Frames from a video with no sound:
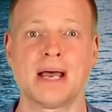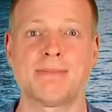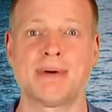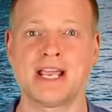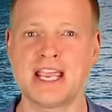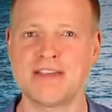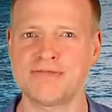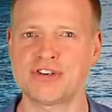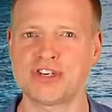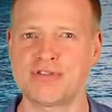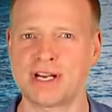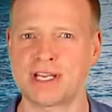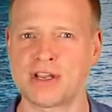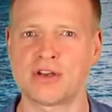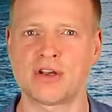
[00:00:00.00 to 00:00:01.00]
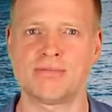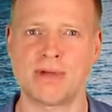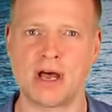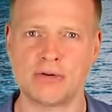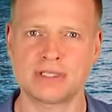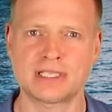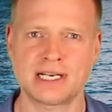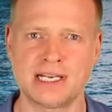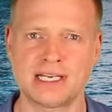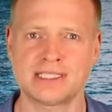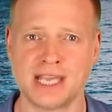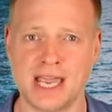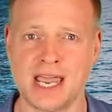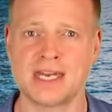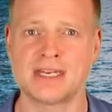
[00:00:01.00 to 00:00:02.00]
by even tracking your mouse
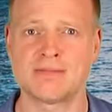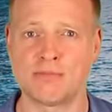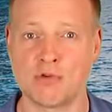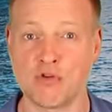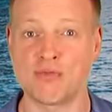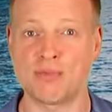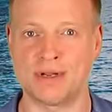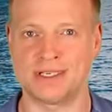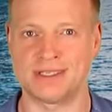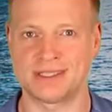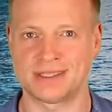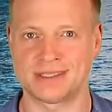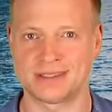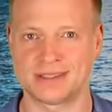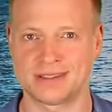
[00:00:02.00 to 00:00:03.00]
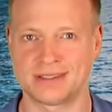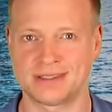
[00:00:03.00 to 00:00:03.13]
clicks and movements.